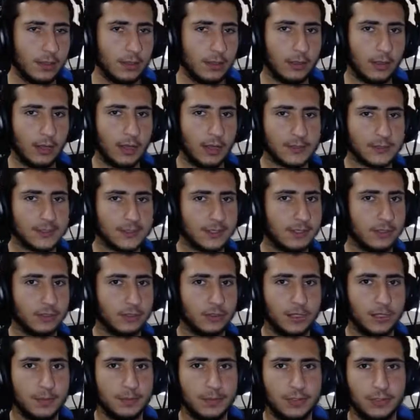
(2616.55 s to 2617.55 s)

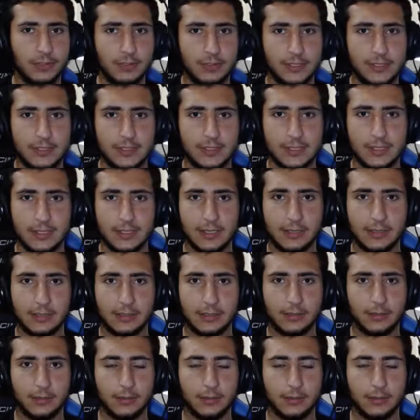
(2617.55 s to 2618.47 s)
Hudson-Odoi, Pulisic,